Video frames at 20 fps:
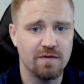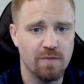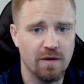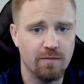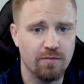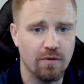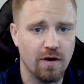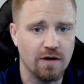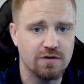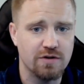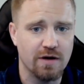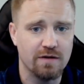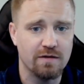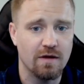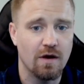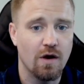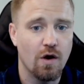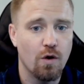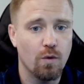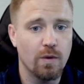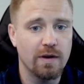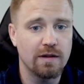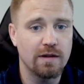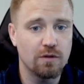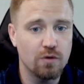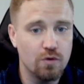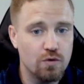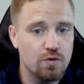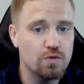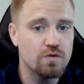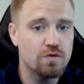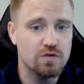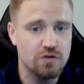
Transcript: big projects, we lose